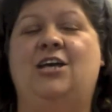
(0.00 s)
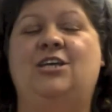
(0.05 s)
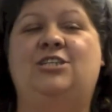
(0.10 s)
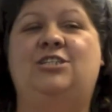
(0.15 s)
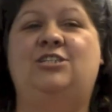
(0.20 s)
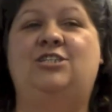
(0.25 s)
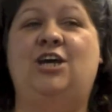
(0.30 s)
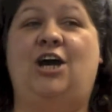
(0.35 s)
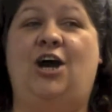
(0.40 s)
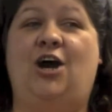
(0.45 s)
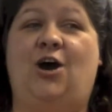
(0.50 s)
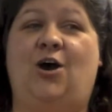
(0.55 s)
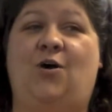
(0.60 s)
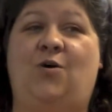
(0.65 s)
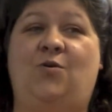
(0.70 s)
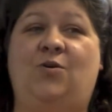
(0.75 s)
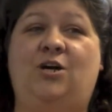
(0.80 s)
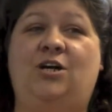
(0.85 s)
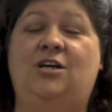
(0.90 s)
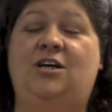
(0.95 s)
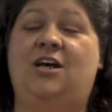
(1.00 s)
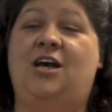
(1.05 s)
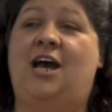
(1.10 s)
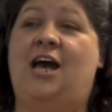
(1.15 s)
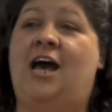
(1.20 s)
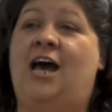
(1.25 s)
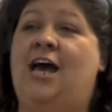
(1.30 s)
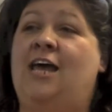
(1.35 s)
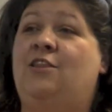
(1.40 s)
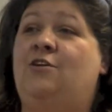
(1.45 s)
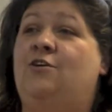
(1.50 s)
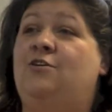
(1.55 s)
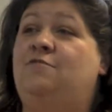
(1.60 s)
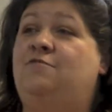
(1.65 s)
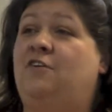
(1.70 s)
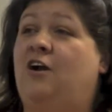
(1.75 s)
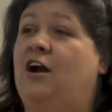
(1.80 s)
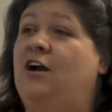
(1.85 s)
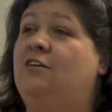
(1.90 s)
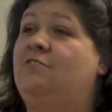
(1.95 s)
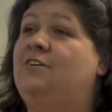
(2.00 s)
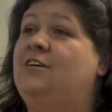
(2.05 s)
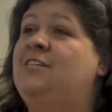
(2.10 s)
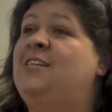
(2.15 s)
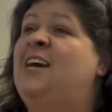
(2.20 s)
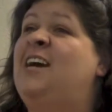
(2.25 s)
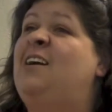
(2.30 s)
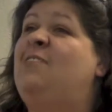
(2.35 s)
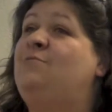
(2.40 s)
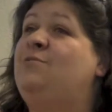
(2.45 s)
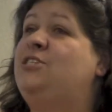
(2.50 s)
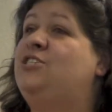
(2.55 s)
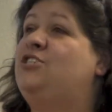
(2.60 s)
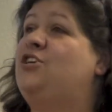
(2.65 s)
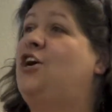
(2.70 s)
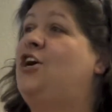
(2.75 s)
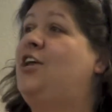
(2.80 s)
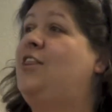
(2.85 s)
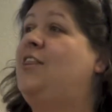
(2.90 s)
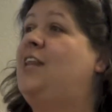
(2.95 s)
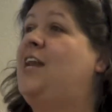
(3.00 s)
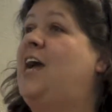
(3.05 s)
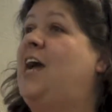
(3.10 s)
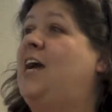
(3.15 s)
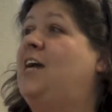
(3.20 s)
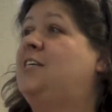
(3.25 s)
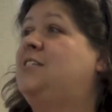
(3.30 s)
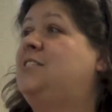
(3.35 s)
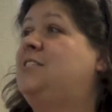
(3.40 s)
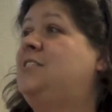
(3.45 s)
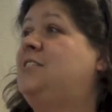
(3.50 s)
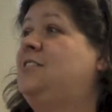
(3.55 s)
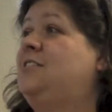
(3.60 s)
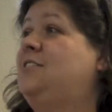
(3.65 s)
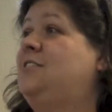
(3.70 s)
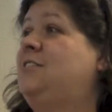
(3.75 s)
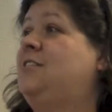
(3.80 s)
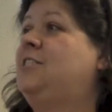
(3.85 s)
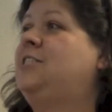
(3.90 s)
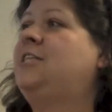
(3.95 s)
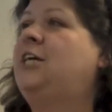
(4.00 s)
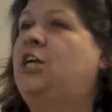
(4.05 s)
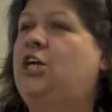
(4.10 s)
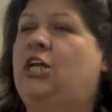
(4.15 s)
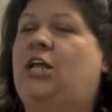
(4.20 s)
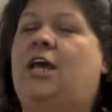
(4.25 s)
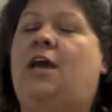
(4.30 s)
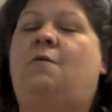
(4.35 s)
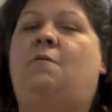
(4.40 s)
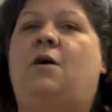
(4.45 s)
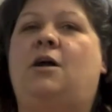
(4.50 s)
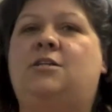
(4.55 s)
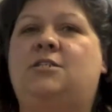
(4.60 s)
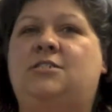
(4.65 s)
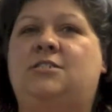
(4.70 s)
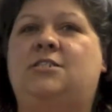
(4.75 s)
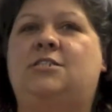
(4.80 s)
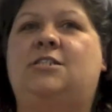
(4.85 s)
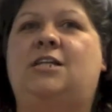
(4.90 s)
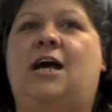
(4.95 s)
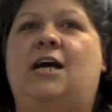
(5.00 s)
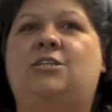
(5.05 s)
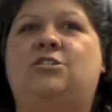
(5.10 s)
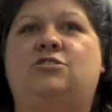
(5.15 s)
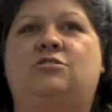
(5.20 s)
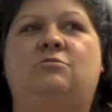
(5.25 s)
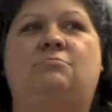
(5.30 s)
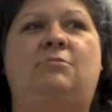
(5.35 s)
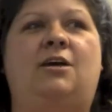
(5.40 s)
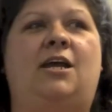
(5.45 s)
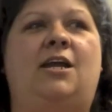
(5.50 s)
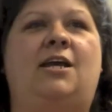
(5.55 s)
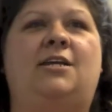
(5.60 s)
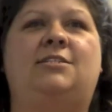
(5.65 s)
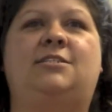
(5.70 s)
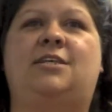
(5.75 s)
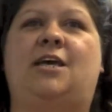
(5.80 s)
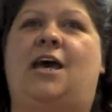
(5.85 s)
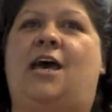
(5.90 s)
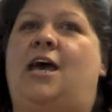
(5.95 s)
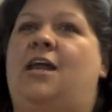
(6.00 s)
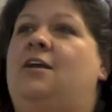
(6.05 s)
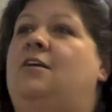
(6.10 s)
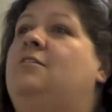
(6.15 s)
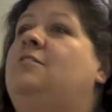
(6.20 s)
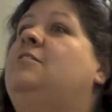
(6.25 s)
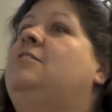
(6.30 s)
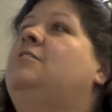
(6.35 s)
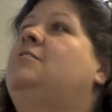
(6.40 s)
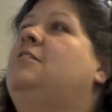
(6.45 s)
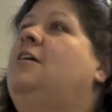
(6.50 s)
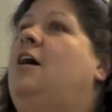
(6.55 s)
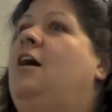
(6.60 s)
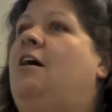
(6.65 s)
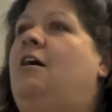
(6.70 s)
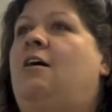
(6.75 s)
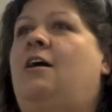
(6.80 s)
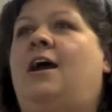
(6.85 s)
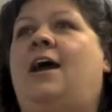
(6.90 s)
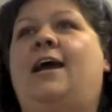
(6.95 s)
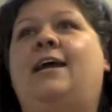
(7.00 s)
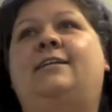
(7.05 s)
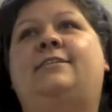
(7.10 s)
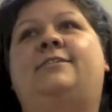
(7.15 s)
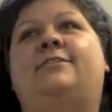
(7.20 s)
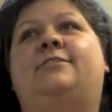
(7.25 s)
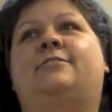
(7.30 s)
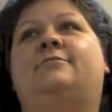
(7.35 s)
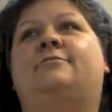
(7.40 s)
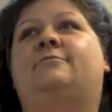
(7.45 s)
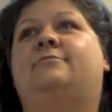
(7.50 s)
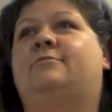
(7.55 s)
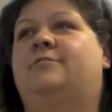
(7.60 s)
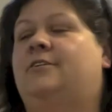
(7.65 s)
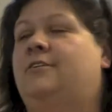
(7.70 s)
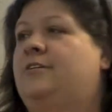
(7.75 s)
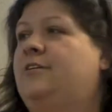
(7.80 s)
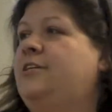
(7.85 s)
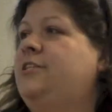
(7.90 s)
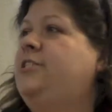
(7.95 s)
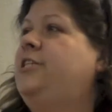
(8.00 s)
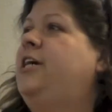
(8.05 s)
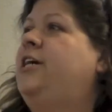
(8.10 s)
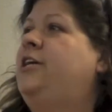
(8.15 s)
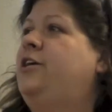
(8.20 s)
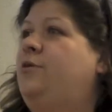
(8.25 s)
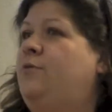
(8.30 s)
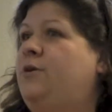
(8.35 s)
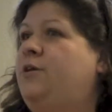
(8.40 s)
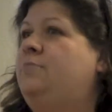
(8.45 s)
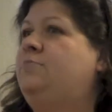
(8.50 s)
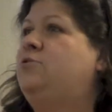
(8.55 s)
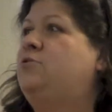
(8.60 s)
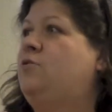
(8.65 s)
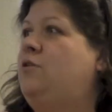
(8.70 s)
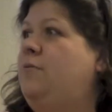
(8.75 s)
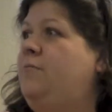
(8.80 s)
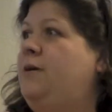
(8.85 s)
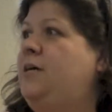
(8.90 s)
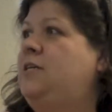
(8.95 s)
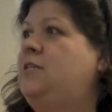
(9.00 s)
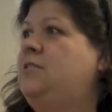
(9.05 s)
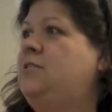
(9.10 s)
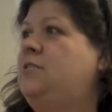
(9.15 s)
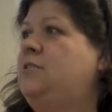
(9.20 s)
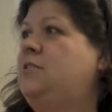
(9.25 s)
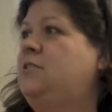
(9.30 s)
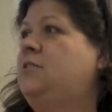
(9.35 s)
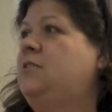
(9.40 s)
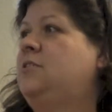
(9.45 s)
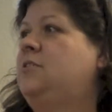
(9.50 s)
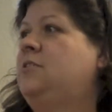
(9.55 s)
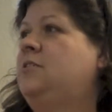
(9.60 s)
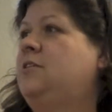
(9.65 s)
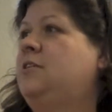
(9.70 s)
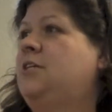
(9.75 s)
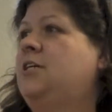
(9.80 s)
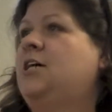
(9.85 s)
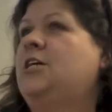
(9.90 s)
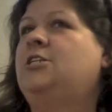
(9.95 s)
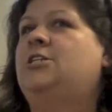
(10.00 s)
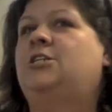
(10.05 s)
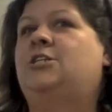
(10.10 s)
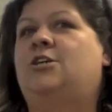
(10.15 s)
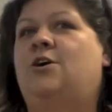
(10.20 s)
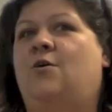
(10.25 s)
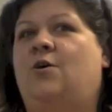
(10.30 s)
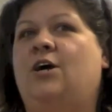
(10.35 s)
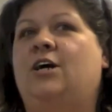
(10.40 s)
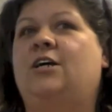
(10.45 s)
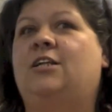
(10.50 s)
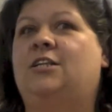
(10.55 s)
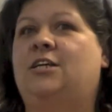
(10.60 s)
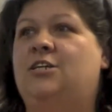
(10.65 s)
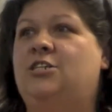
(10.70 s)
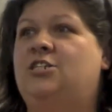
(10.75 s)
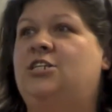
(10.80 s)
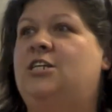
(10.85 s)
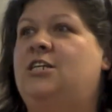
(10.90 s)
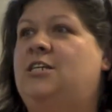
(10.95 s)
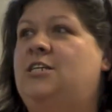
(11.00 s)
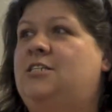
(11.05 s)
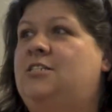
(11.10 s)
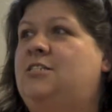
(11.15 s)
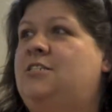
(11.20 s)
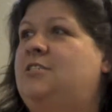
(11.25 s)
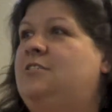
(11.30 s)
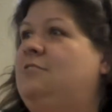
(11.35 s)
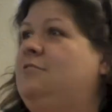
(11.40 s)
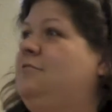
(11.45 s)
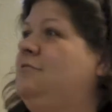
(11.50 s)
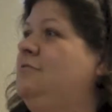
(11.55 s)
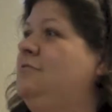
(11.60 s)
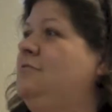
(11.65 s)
So I learned Frogger one day, and we started the next. Literally, I walked into the classroom, and I said, all right, do you know what absorb is? Do you know what collision is?